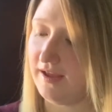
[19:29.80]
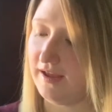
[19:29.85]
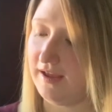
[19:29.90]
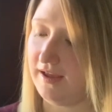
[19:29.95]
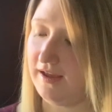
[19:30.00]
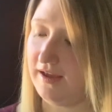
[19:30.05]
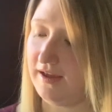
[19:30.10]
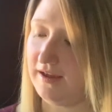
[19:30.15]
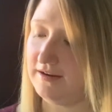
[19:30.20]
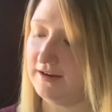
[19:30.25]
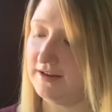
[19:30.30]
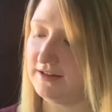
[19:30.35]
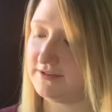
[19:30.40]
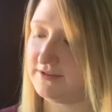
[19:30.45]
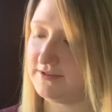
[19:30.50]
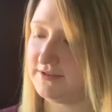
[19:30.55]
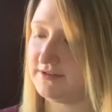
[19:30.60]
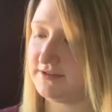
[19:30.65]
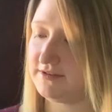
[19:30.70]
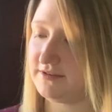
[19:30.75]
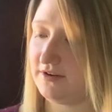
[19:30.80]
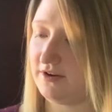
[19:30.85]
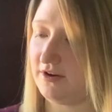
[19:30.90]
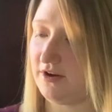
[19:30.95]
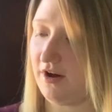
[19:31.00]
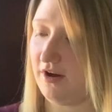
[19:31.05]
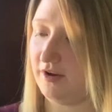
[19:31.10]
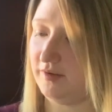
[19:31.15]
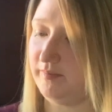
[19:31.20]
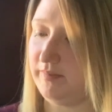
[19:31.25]
And it's
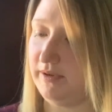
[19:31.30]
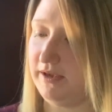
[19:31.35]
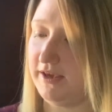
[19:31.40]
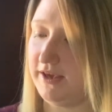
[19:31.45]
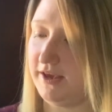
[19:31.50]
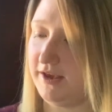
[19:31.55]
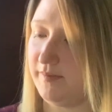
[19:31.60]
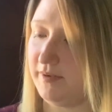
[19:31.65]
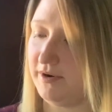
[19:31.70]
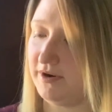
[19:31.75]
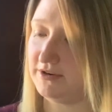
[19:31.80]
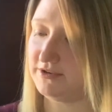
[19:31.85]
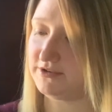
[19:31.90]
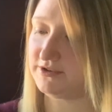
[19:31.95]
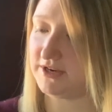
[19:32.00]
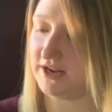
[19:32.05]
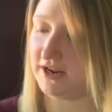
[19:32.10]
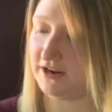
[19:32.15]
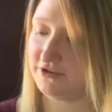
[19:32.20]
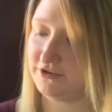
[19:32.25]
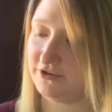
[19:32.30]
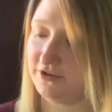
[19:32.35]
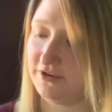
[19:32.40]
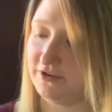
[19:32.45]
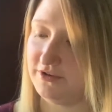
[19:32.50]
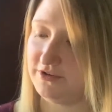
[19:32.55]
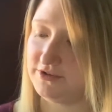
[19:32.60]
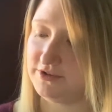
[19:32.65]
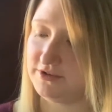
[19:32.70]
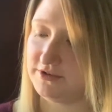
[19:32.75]
called Beekeeper's
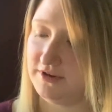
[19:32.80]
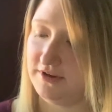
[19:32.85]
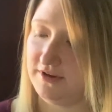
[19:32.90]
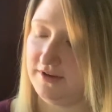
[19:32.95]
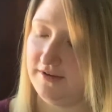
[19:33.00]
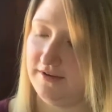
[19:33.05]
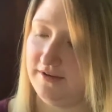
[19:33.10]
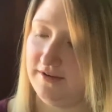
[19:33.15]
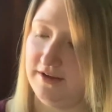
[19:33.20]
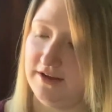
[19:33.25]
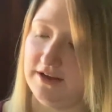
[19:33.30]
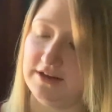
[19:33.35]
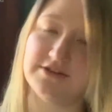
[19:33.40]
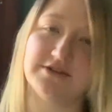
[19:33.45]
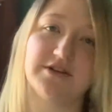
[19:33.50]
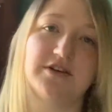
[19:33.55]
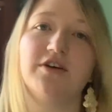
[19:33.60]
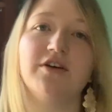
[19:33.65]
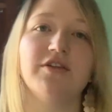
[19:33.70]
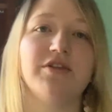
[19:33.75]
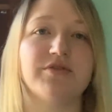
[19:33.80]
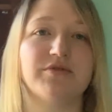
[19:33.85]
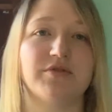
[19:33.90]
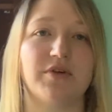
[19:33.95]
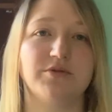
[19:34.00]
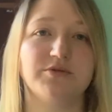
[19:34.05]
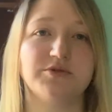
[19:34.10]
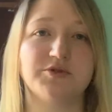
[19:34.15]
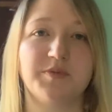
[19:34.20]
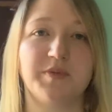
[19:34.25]
Naturals. It's a
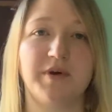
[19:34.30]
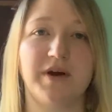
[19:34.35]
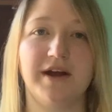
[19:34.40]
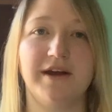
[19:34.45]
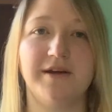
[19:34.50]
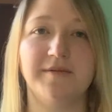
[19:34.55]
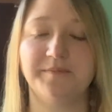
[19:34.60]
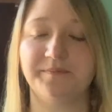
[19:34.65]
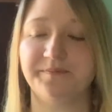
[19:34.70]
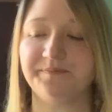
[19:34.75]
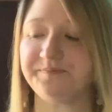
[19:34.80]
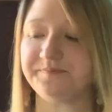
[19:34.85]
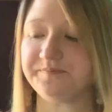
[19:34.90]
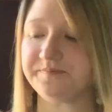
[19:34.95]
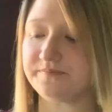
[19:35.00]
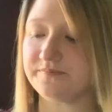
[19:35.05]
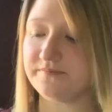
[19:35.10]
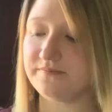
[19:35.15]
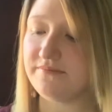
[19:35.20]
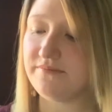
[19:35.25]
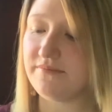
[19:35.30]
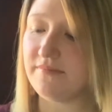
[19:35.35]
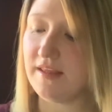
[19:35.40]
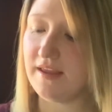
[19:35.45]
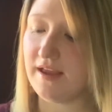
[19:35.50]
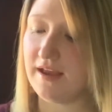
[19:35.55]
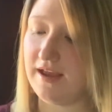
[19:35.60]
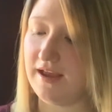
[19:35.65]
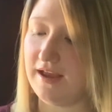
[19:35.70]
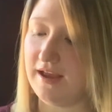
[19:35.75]
throat spray.
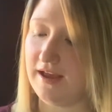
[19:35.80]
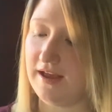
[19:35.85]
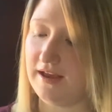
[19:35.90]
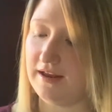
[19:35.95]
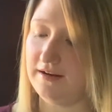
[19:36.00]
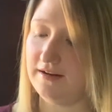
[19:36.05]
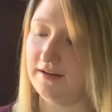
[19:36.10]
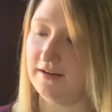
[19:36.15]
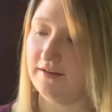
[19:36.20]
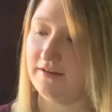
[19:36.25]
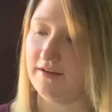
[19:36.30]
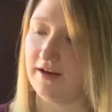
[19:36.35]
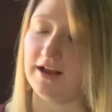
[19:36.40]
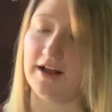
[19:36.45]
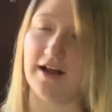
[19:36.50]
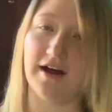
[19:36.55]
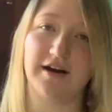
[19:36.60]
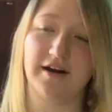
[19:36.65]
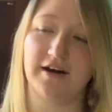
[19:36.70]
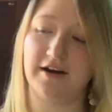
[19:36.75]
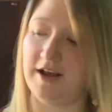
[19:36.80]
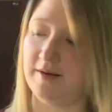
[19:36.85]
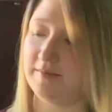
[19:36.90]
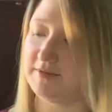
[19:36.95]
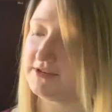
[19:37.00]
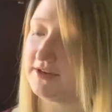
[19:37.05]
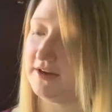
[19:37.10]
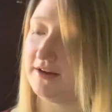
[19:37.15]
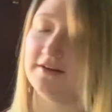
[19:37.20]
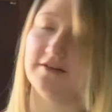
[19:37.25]
And I got on
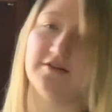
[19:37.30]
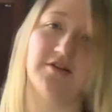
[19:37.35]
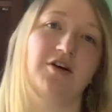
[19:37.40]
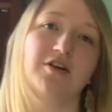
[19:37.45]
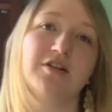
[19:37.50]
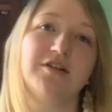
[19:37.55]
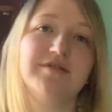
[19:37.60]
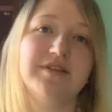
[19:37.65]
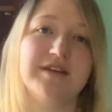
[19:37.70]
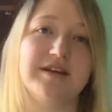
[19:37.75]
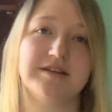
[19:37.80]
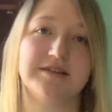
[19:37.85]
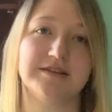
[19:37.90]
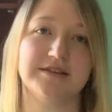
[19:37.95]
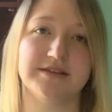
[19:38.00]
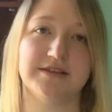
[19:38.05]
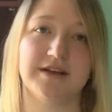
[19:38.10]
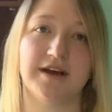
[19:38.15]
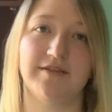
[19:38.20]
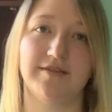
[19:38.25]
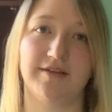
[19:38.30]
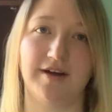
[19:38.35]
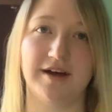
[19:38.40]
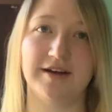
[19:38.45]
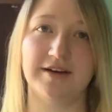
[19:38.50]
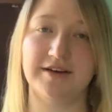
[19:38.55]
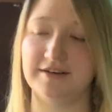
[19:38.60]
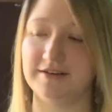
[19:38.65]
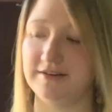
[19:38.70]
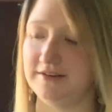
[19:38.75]
Amazon all of these. I've
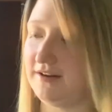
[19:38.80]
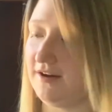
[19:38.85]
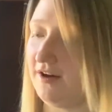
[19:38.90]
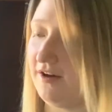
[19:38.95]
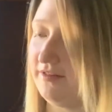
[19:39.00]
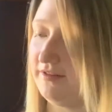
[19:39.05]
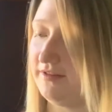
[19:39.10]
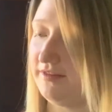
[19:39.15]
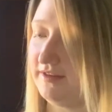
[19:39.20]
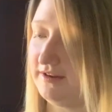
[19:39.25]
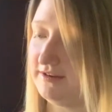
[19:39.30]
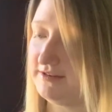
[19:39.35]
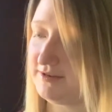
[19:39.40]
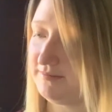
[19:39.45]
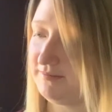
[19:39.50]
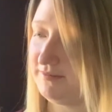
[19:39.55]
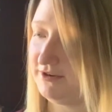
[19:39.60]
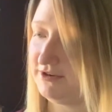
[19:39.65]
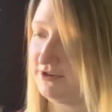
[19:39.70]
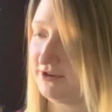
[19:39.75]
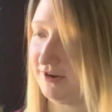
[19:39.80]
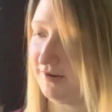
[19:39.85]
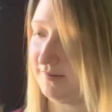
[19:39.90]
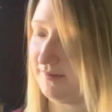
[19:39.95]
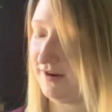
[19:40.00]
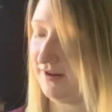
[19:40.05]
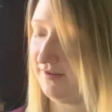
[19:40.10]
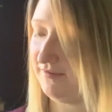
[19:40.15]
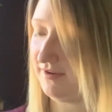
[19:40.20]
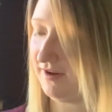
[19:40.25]
gotten all the things I'm going to talk
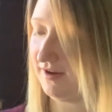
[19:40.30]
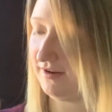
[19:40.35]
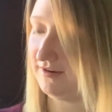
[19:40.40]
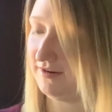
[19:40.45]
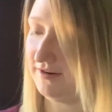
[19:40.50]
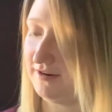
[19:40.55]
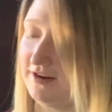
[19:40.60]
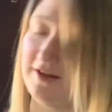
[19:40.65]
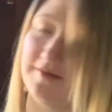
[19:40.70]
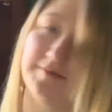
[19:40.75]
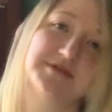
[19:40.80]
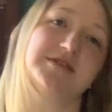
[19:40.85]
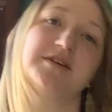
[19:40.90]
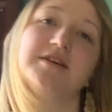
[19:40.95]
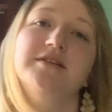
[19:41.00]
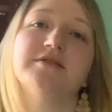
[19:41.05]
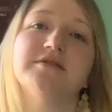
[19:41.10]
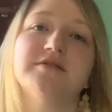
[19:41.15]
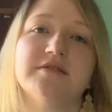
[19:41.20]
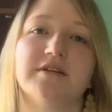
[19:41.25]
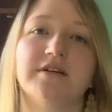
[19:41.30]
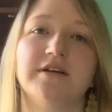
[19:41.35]
about, I've gotten on Amazon.